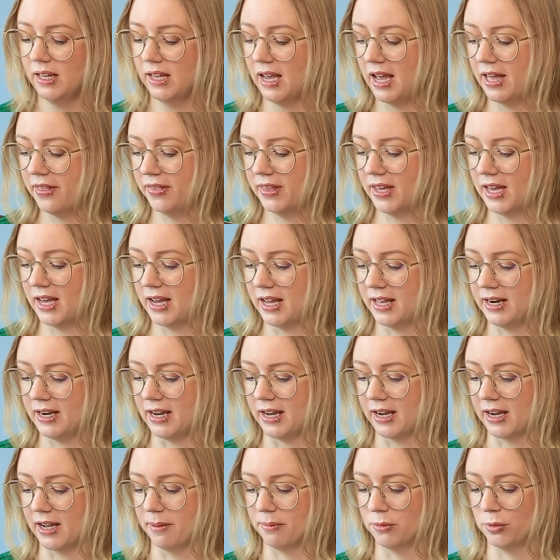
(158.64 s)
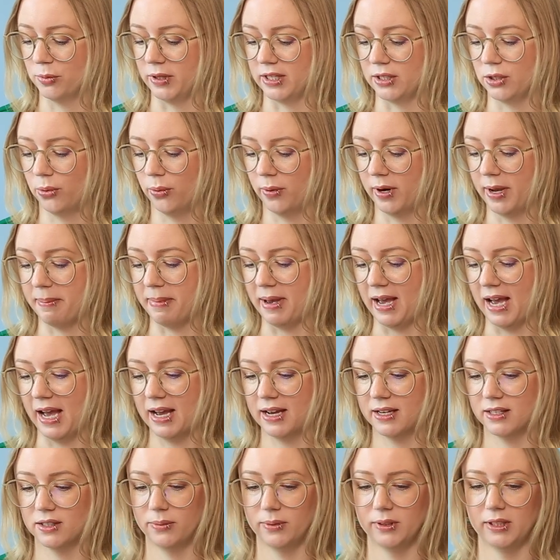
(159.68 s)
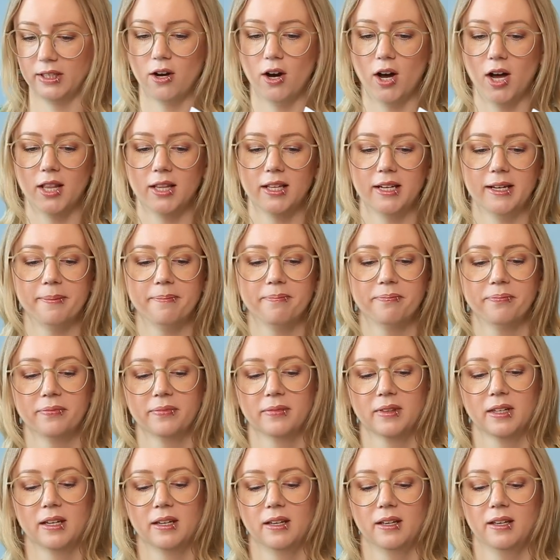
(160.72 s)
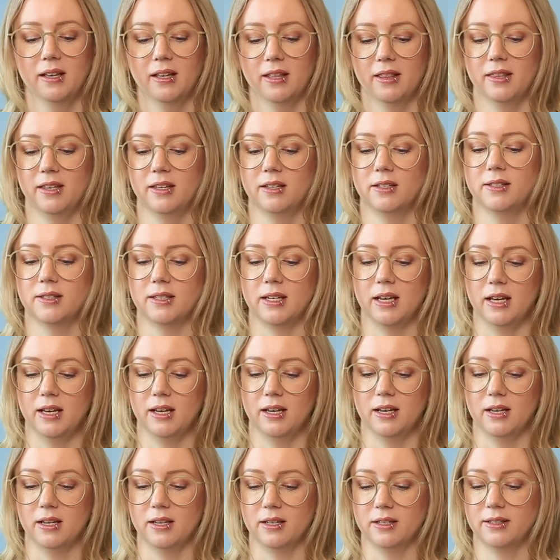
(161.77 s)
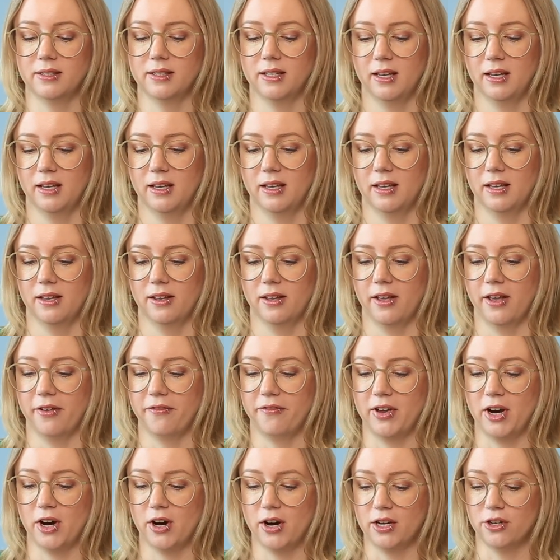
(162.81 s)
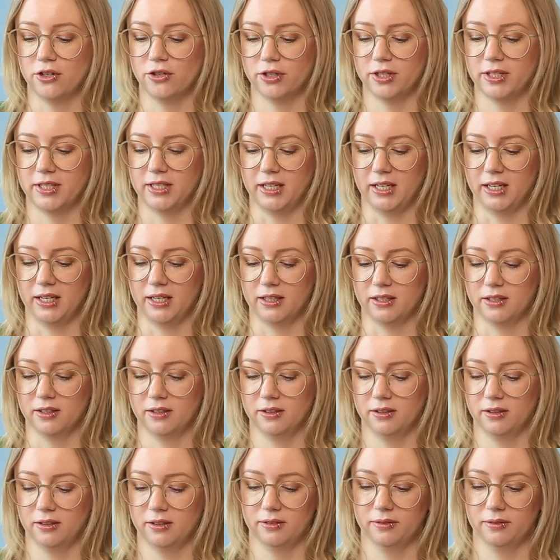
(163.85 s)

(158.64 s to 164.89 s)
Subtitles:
and then it comes with a toy bag, is what they call it. This is a very interesting,